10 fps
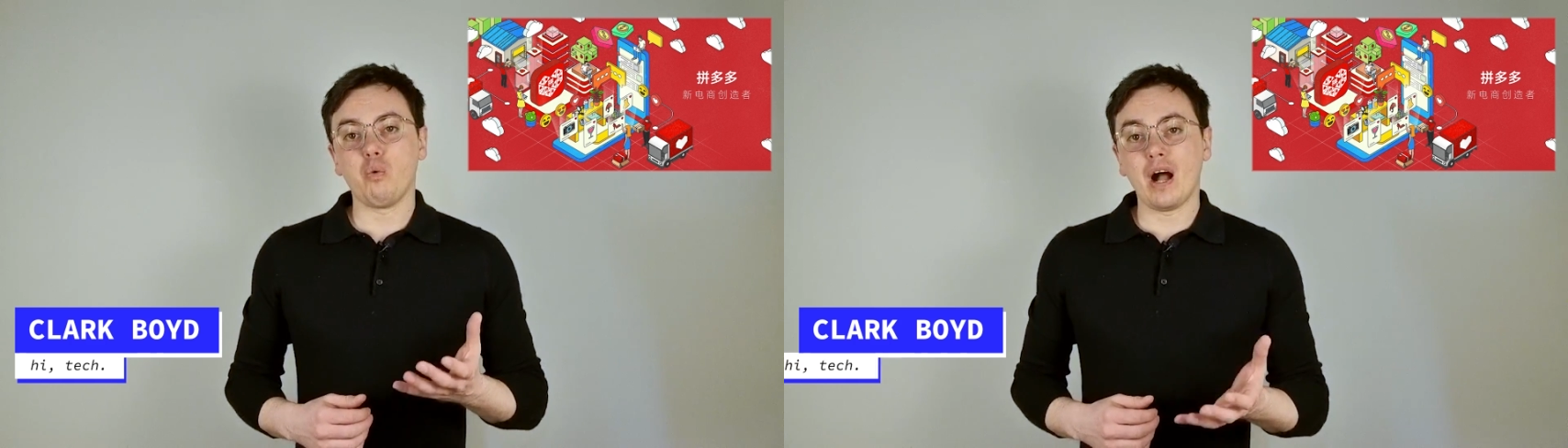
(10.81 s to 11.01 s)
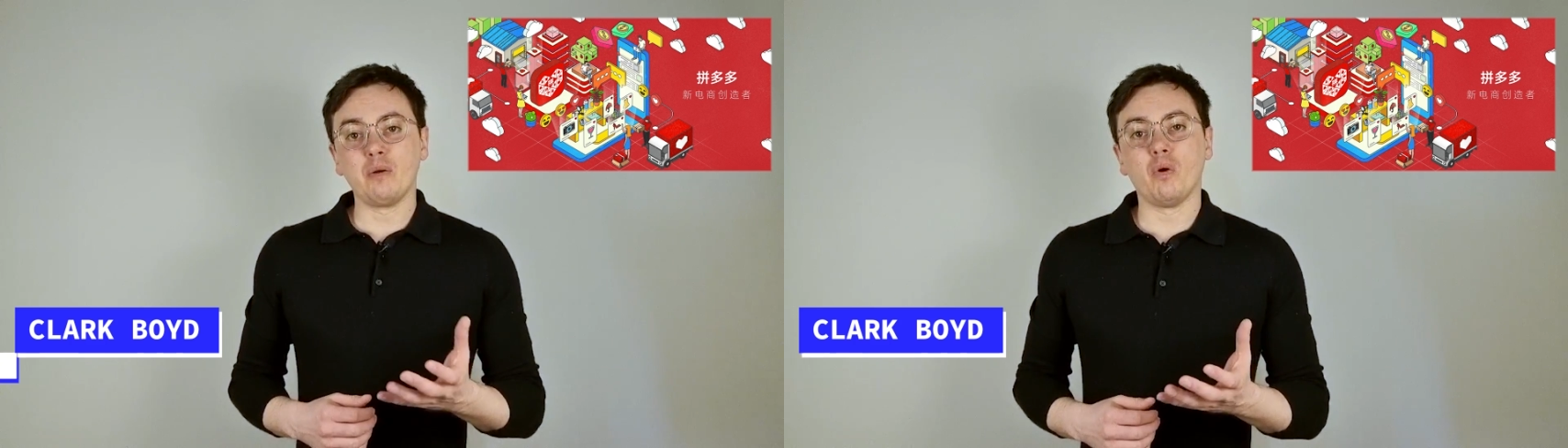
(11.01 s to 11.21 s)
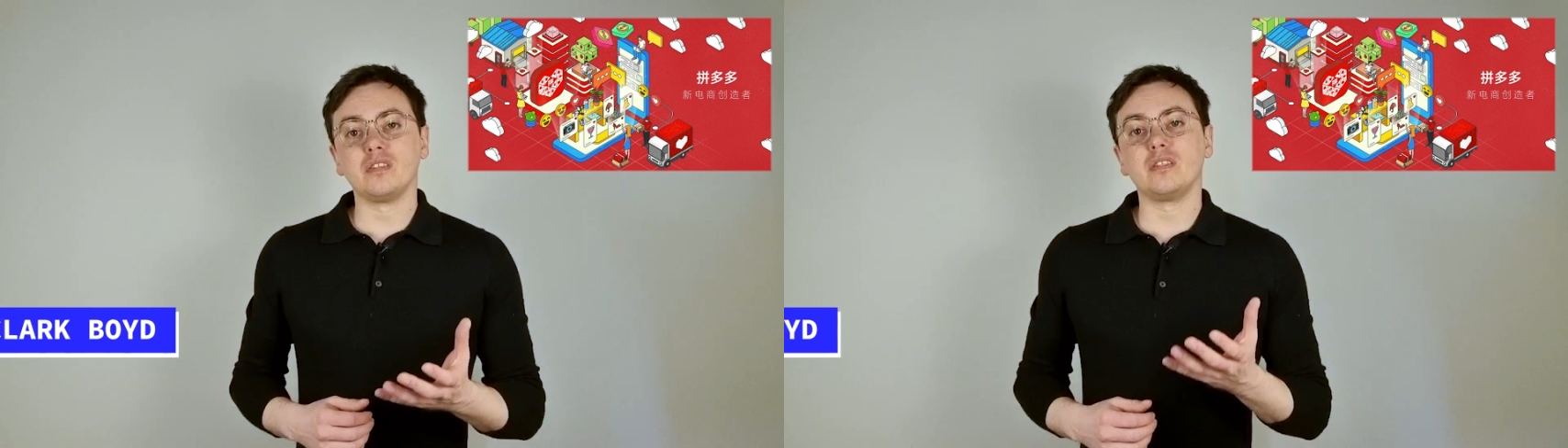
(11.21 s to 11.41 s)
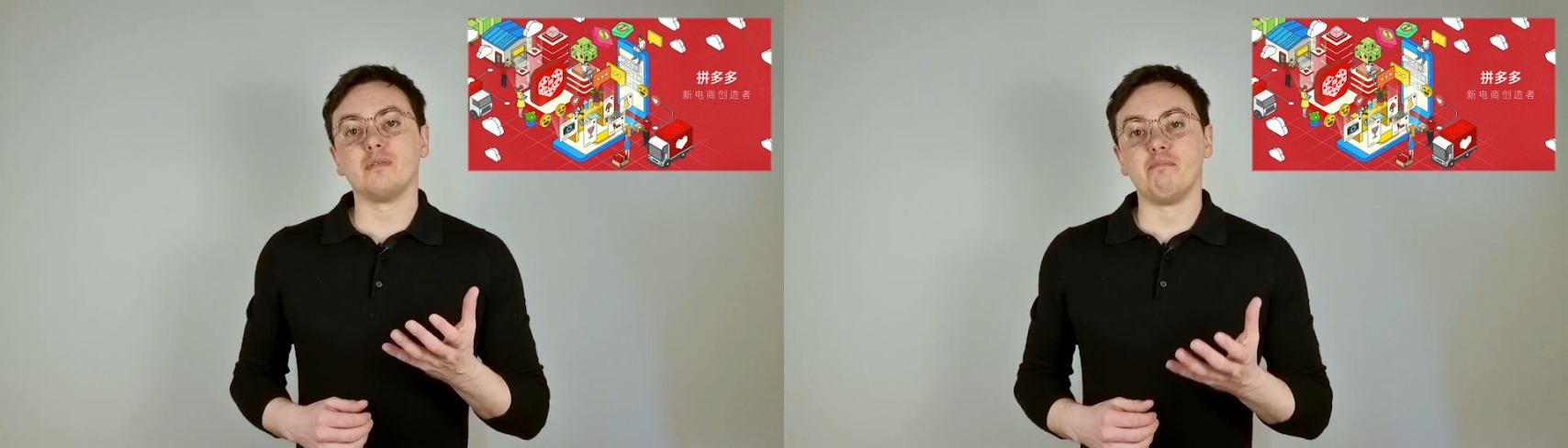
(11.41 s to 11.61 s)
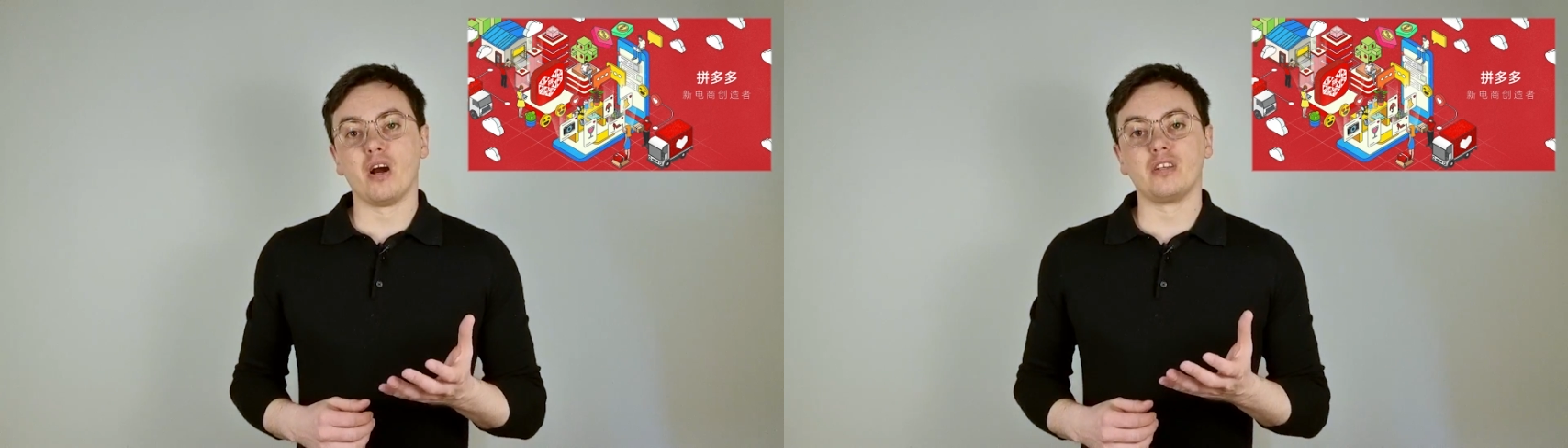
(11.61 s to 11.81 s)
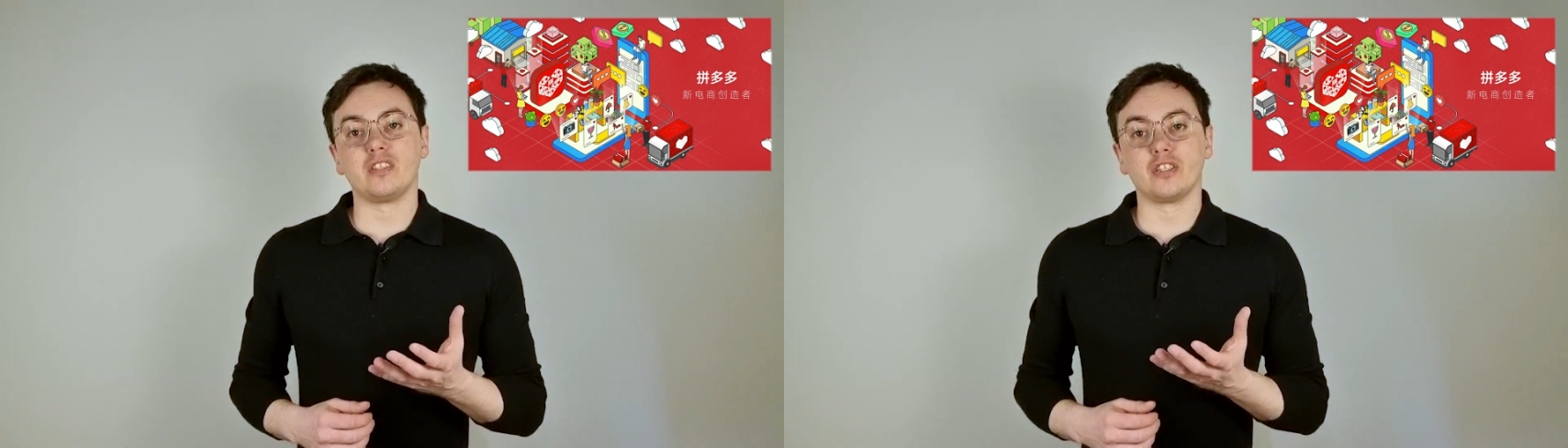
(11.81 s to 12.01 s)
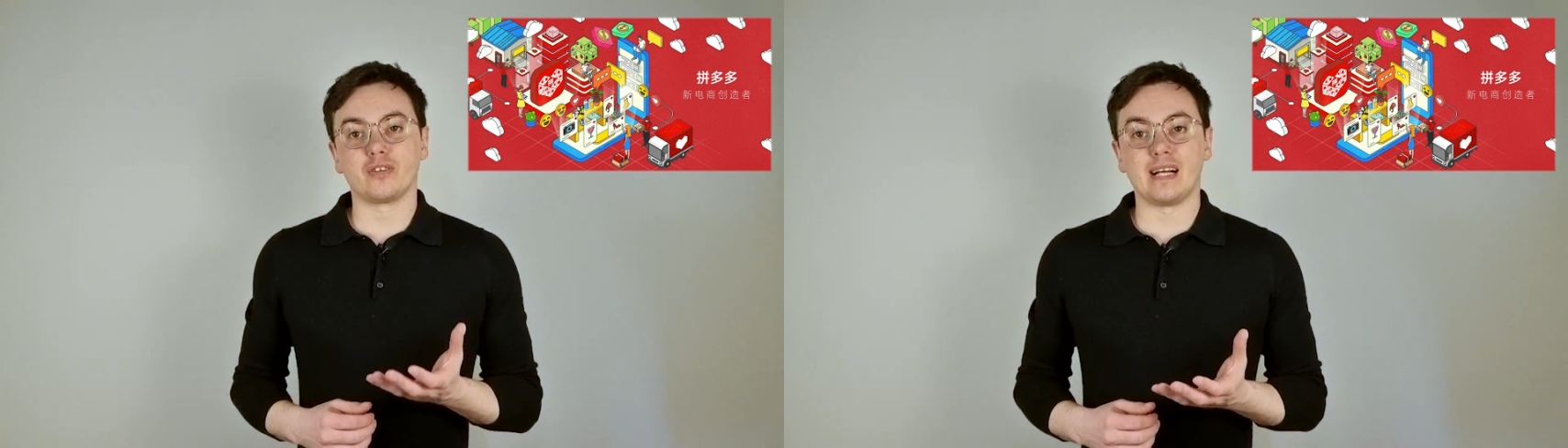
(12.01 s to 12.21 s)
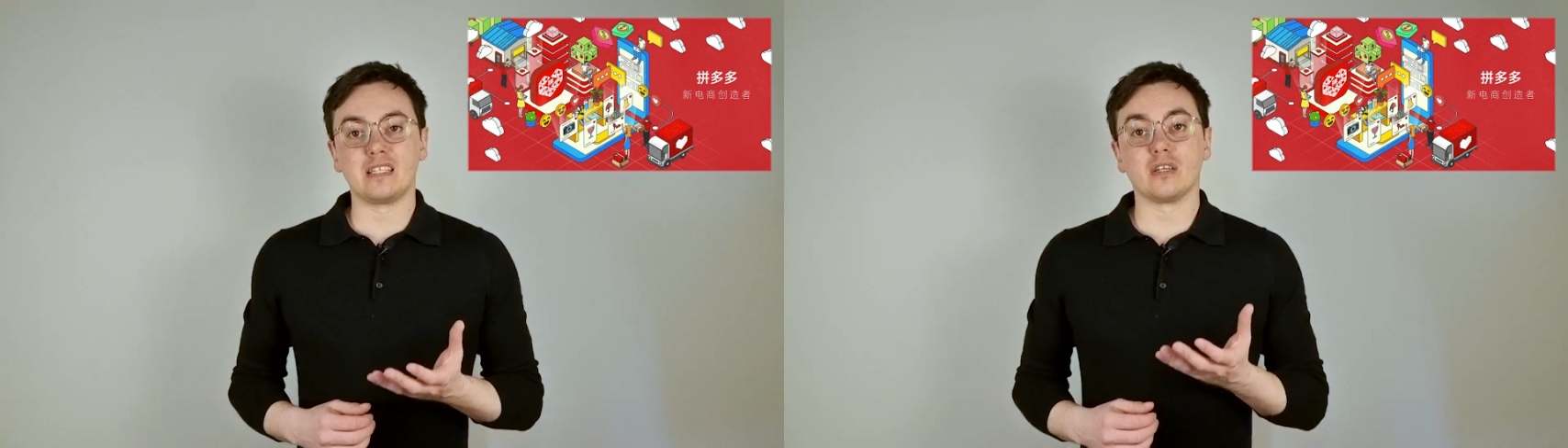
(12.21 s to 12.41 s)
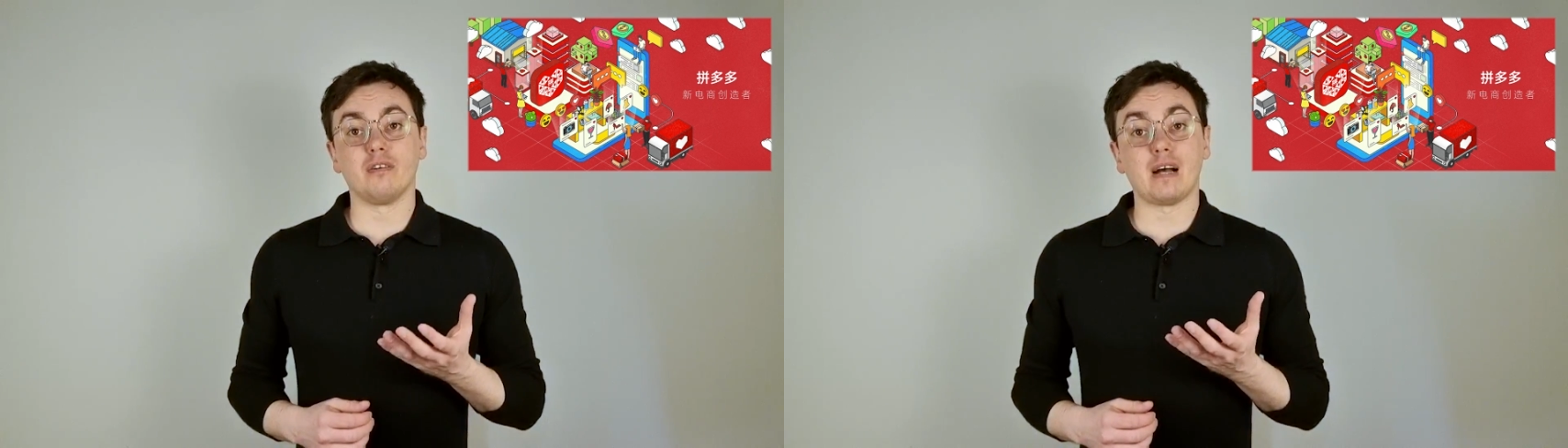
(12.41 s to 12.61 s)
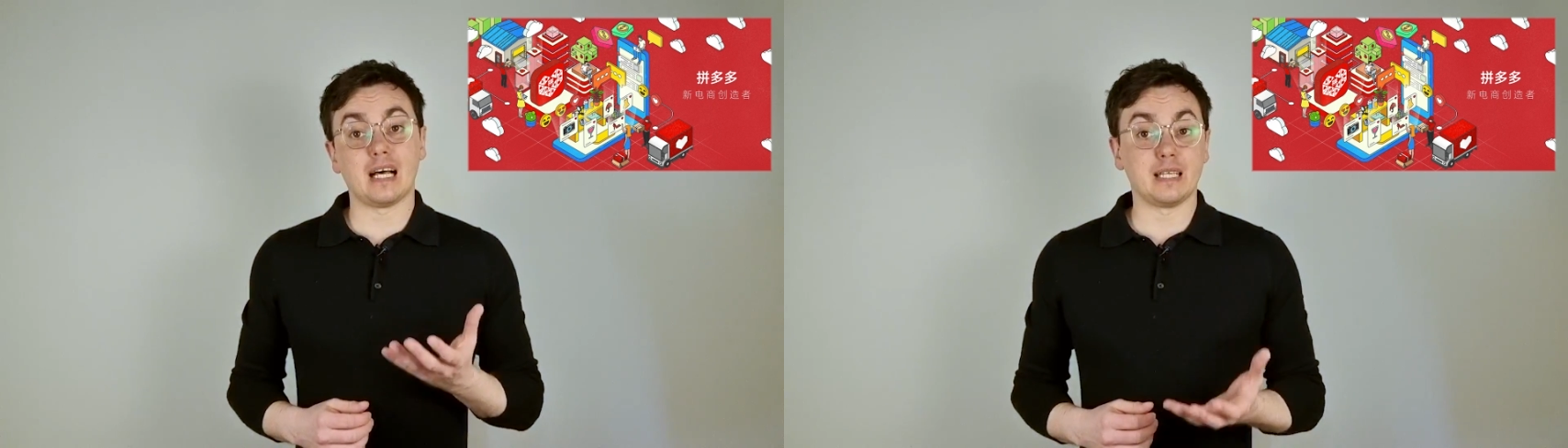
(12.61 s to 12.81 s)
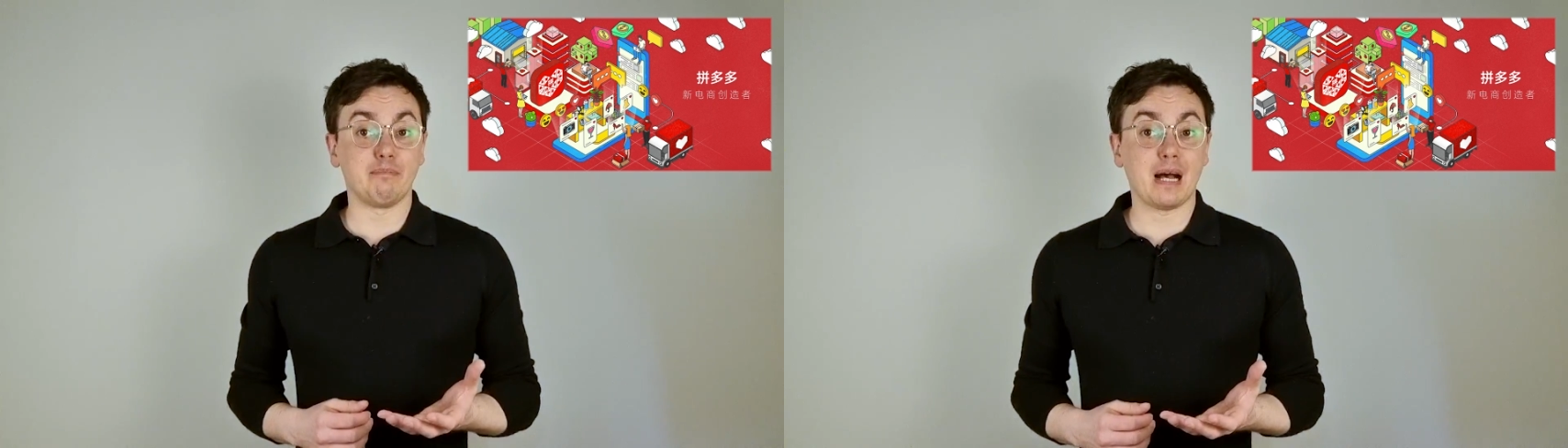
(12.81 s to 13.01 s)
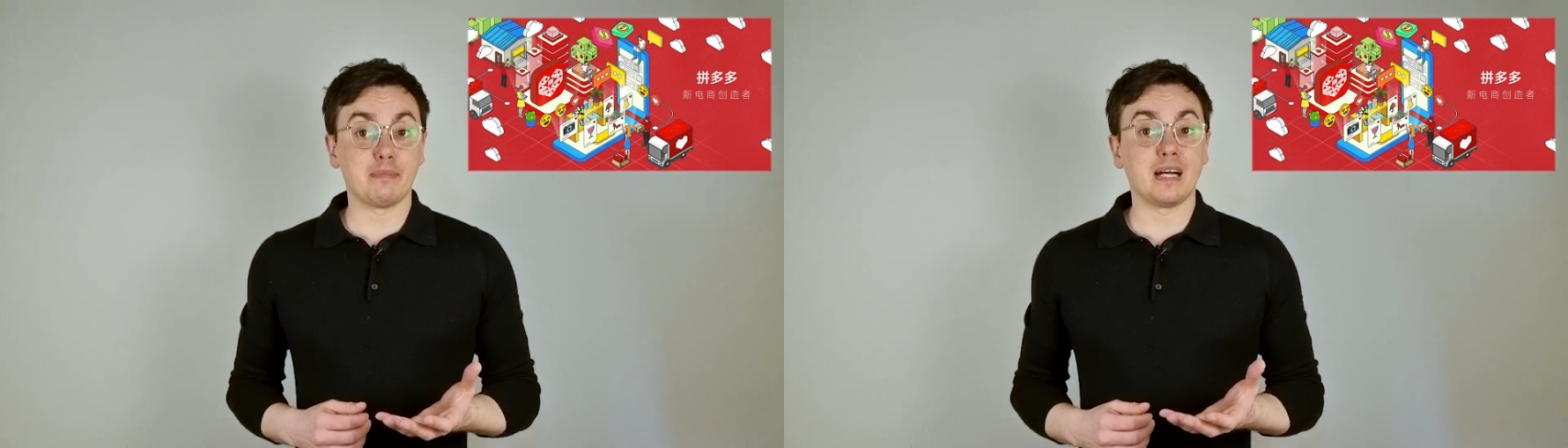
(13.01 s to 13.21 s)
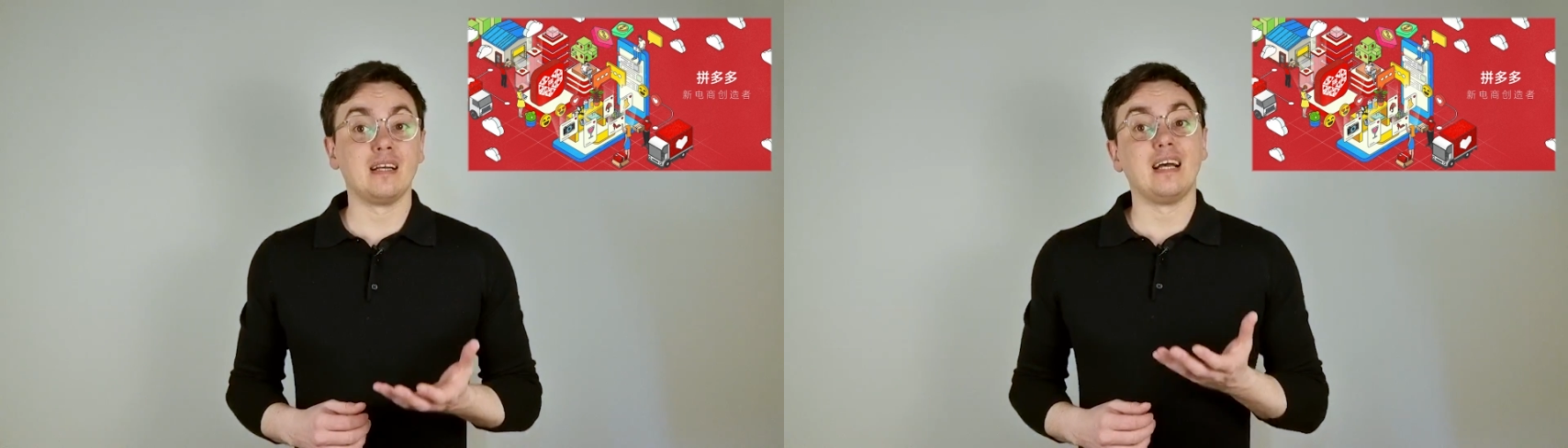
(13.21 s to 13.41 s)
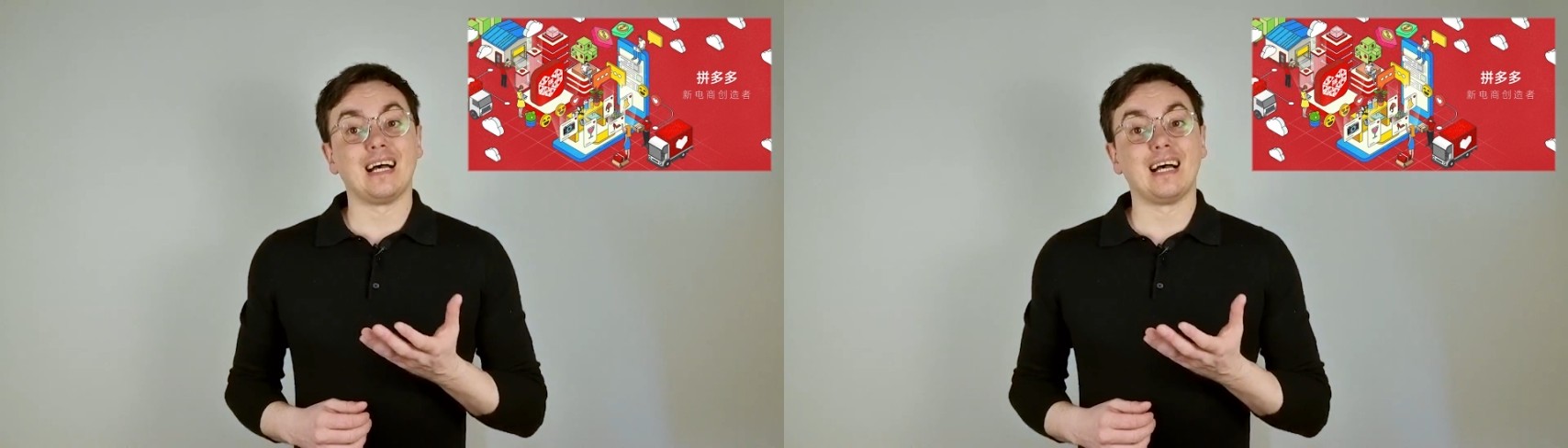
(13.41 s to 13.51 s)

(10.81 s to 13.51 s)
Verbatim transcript: Huang wanted to merge the strengths of Alibaba